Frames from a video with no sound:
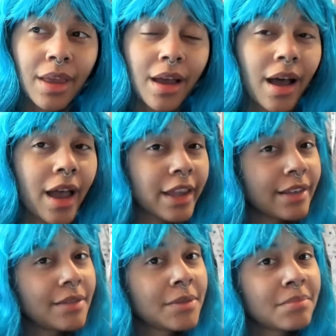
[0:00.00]

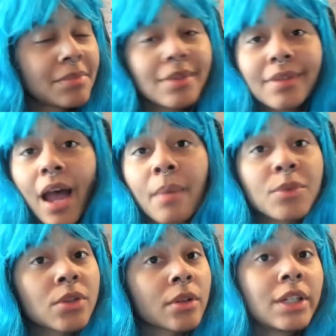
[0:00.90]
I'm
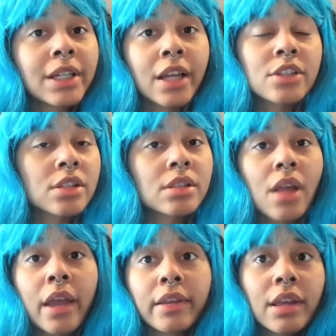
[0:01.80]
sorry, I
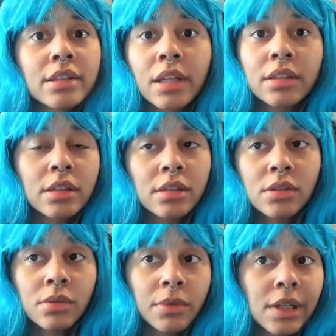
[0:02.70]
guess I
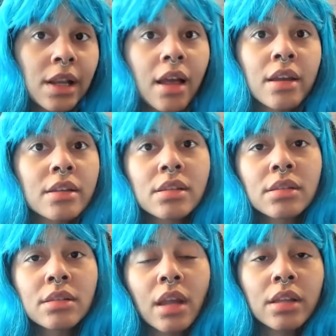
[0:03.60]
didn't realize
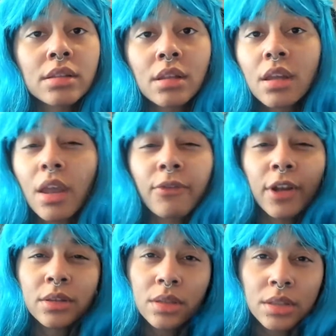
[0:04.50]
that if I
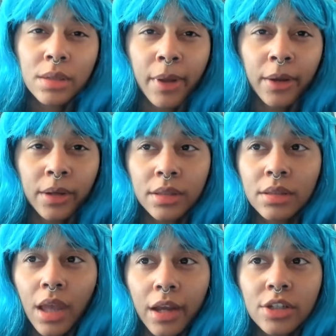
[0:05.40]
thought about it,
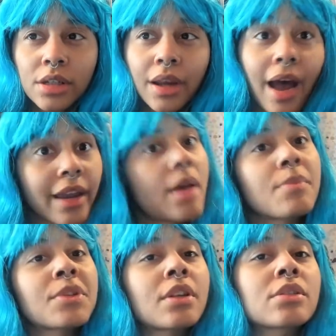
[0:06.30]
actually I am
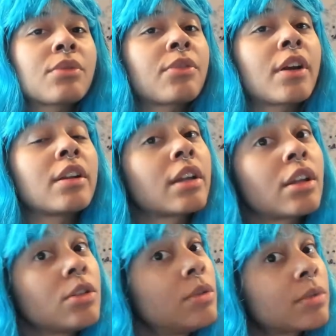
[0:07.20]
schizophrenic,
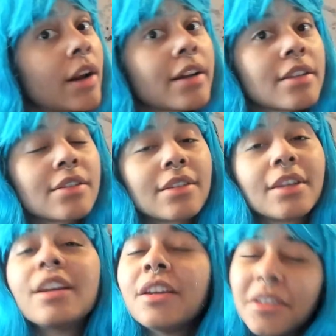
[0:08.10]
and you're right.
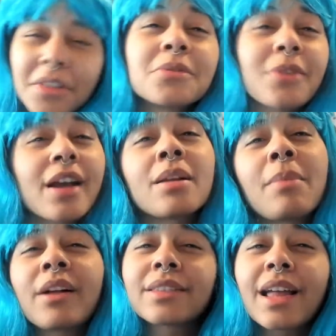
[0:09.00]
You're right
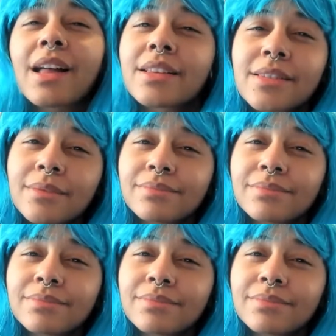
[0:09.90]
about that.